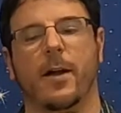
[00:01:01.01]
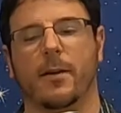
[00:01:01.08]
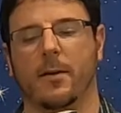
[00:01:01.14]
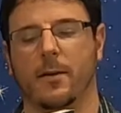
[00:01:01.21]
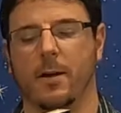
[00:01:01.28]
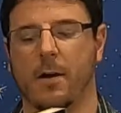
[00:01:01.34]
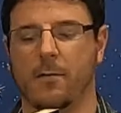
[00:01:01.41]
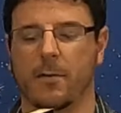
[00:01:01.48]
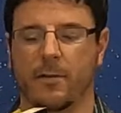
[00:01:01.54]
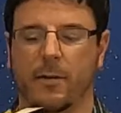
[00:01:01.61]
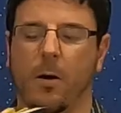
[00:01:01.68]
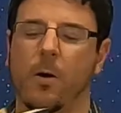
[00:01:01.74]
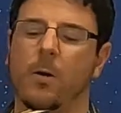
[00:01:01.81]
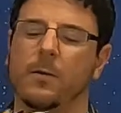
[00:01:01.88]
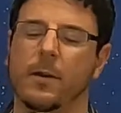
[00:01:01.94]
It covers
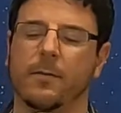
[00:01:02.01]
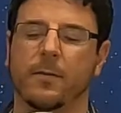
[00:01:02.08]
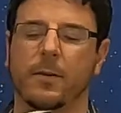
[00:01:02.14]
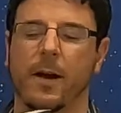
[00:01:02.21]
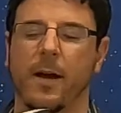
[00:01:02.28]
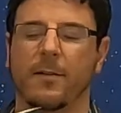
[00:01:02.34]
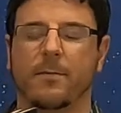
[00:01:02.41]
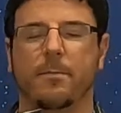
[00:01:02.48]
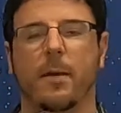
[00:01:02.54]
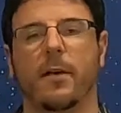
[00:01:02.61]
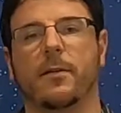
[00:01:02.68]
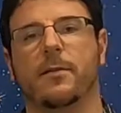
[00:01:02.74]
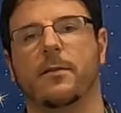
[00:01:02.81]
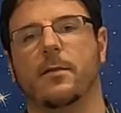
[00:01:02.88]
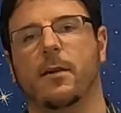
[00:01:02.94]
all different
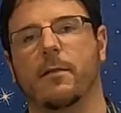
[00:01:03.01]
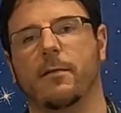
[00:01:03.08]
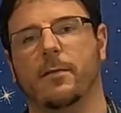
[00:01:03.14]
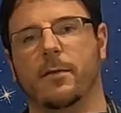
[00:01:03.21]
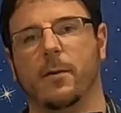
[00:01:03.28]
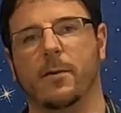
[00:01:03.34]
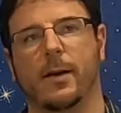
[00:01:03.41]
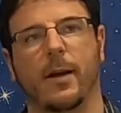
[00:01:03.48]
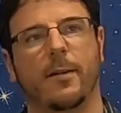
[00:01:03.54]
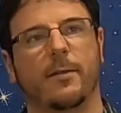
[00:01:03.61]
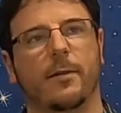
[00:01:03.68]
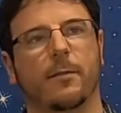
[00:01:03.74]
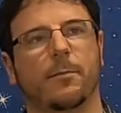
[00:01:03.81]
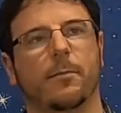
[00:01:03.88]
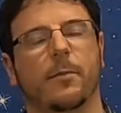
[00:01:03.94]
aspects of stargazing.